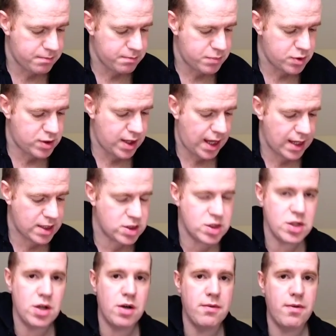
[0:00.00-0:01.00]

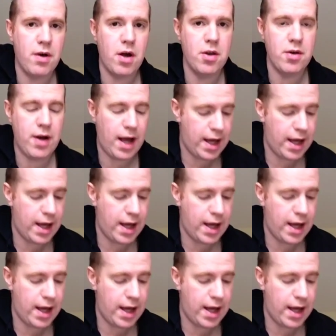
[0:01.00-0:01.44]
Protection of Other